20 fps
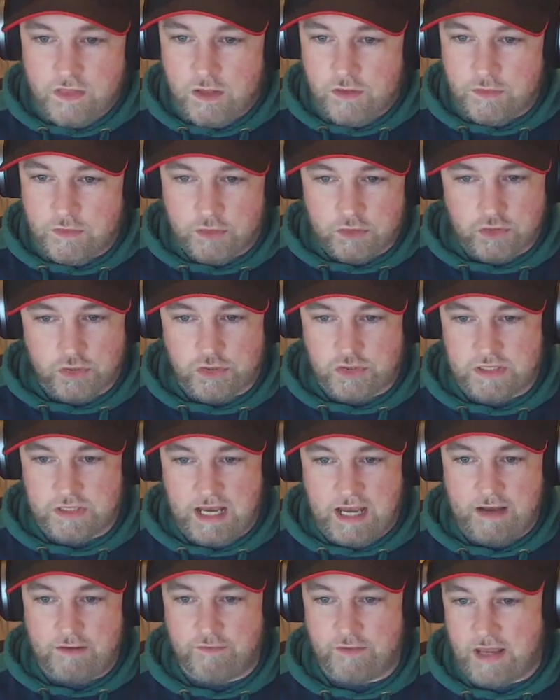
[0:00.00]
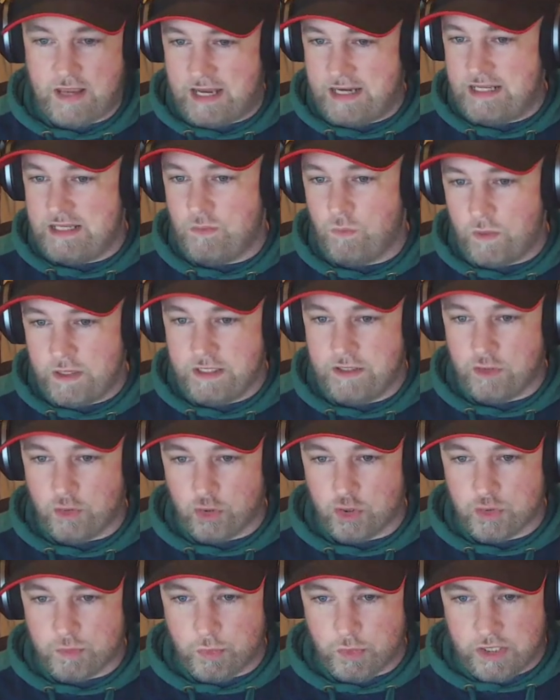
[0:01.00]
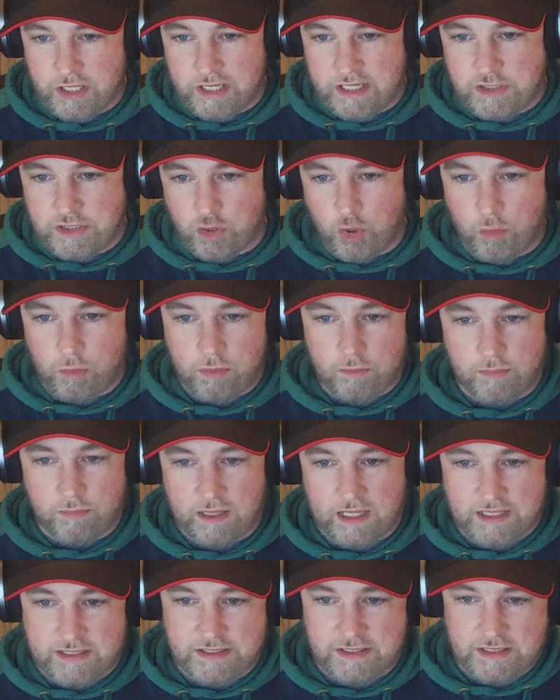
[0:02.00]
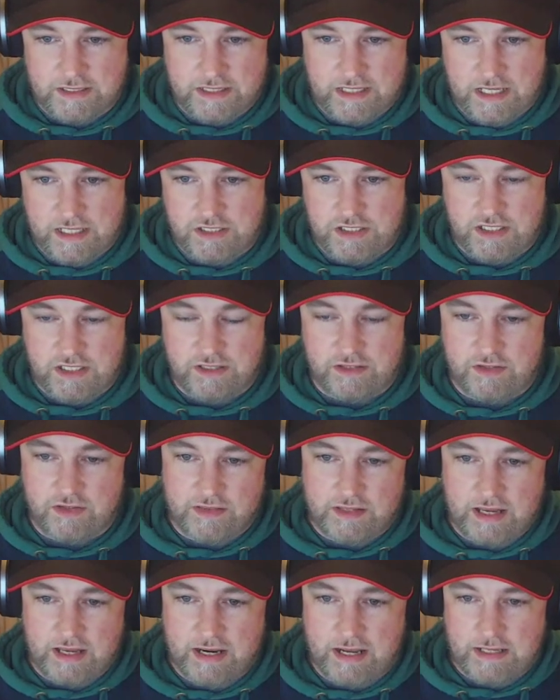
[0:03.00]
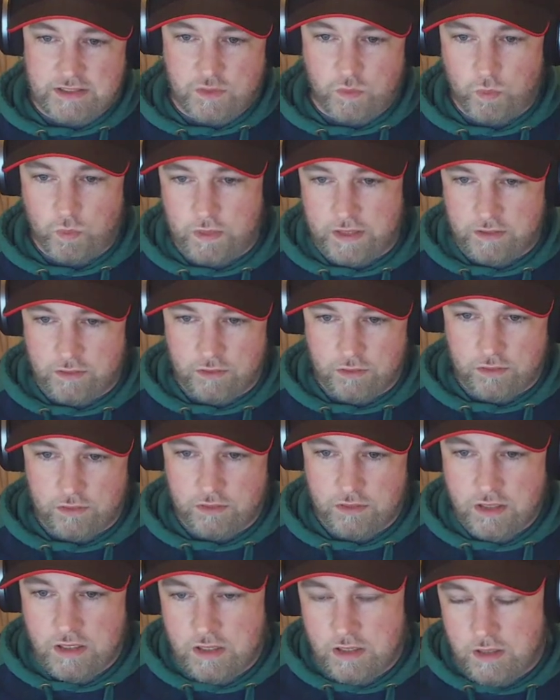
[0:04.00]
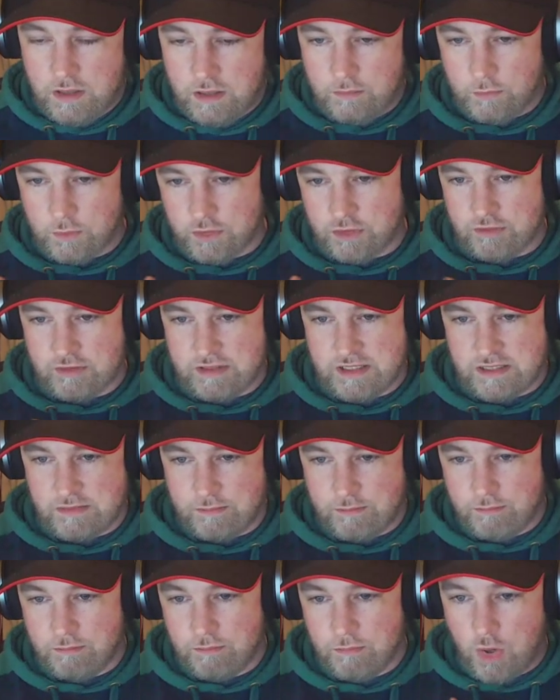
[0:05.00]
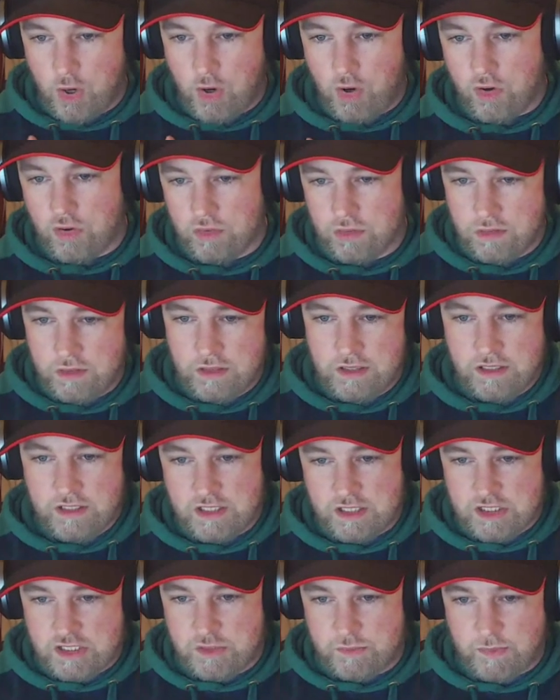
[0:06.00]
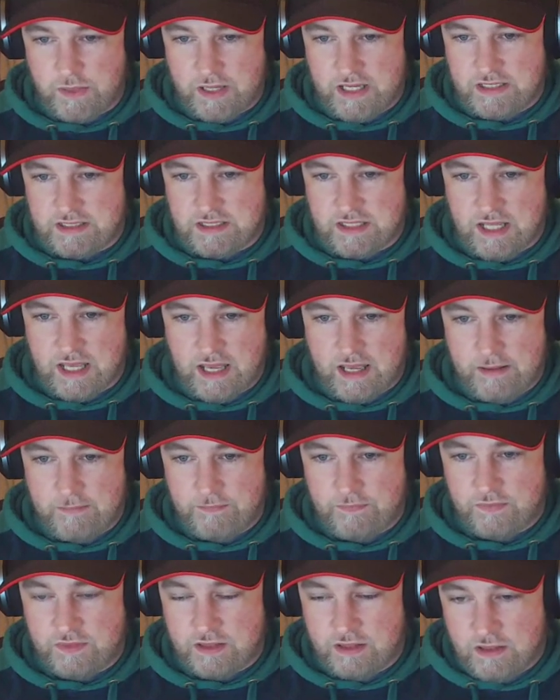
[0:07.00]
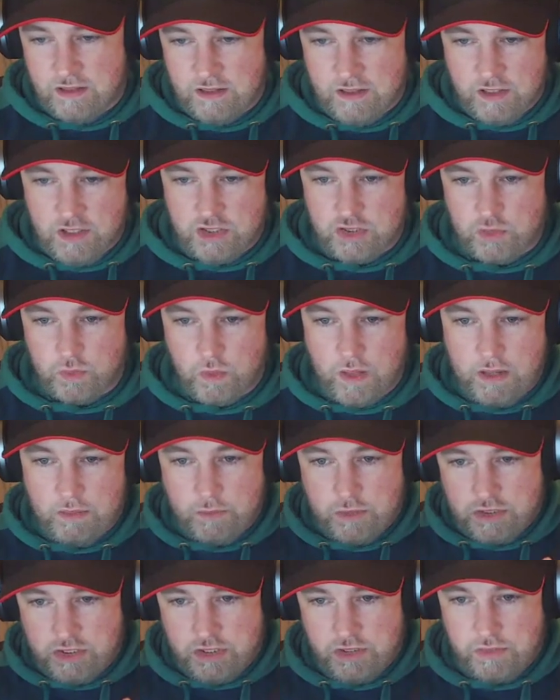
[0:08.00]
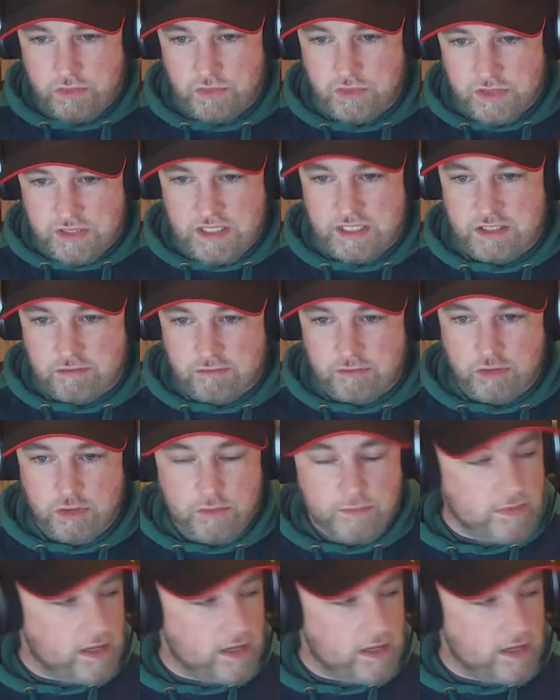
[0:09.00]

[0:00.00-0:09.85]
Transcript: that doesn't have any windows, but it is open plan to the kitchen that then has a window. But there is more space there. So I would choose this room,